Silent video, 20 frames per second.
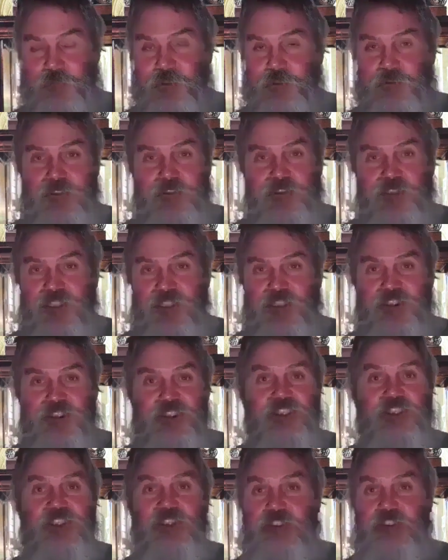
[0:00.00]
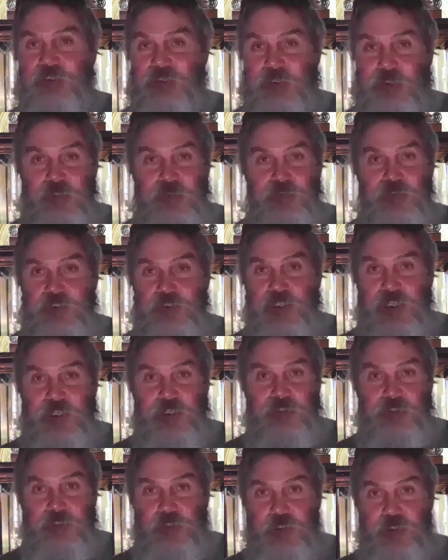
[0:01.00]
You know, Judaism doesn't teach
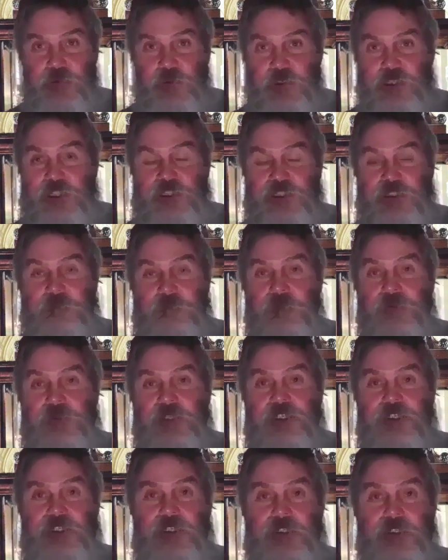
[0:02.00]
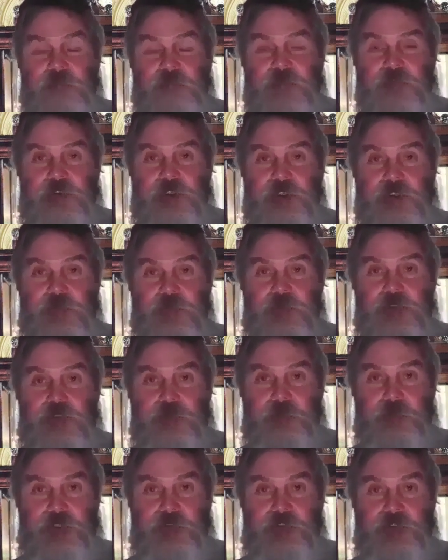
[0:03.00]
anything on the day of the Lord. It
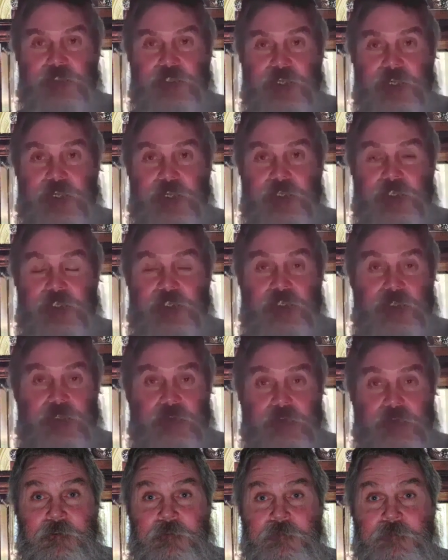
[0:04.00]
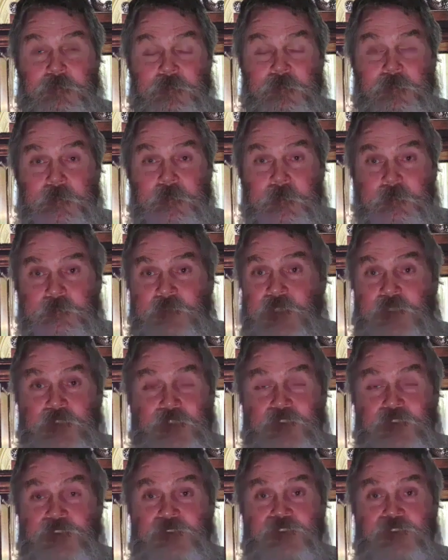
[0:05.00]
completely conflicts with the Messianic era.